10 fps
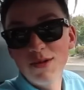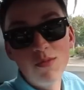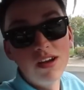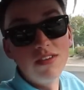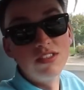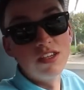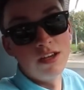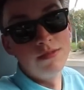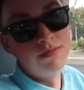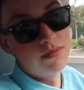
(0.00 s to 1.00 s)
on what I've
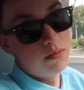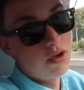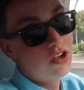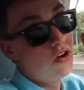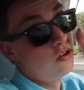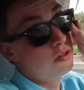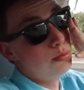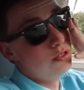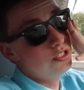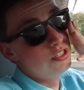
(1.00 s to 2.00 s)
said, my car only
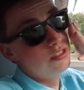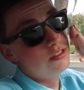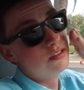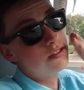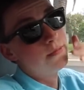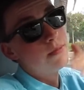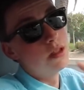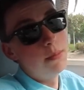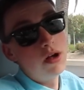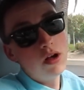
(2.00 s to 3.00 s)
pushes
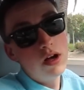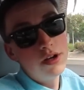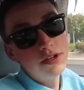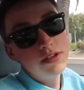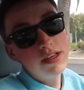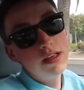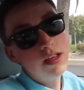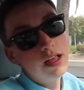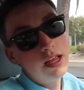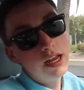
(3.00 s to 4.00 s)
about
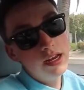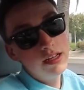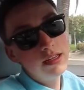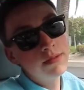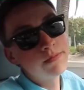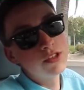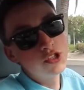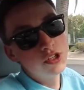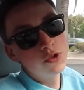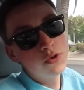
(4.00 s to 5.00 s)
180
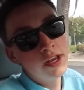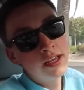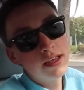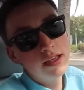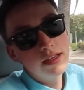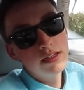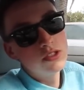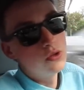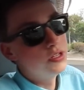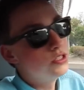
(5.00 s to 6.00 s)
to the crank, and it's only a